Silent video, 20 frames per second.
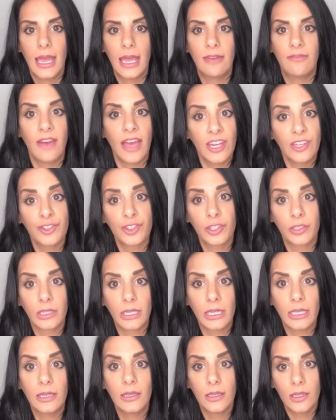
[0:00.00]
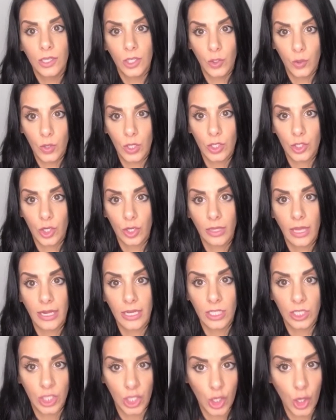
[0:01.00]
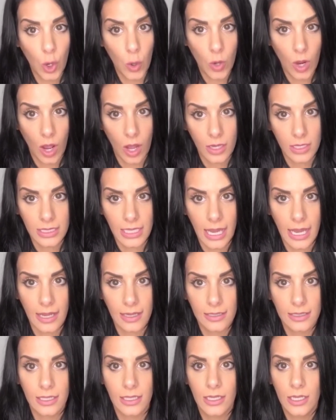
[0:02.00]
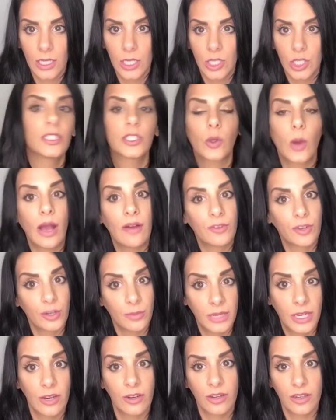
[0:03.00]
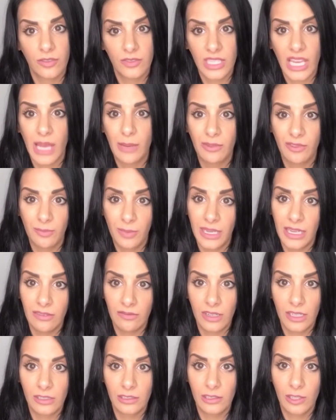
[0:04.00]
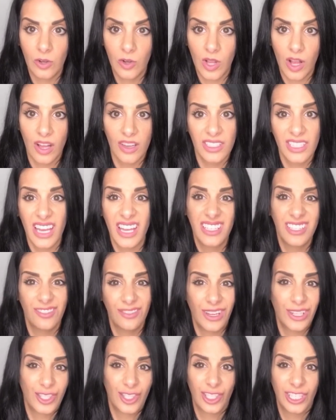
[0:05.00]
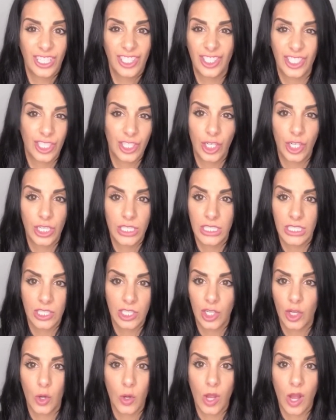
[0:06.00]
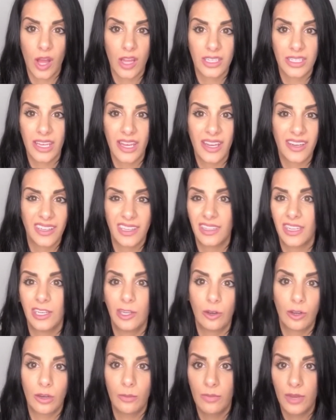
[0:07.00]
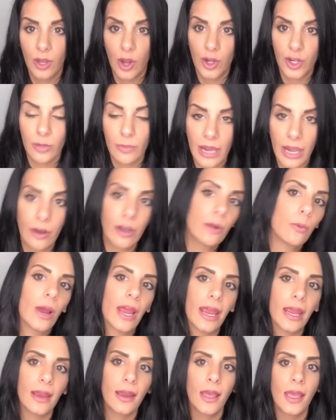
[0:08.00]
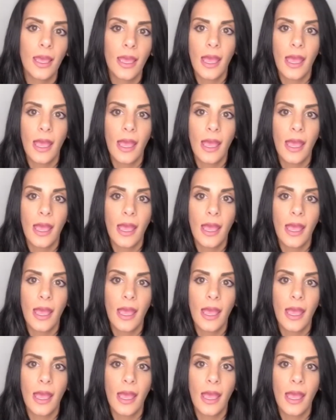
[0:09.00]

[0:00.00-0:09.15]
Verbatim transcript: Eventually you can turn that into no contact. So after a period of time of being very low contact, eventually it just turns into no contact, and then you can be on your merry way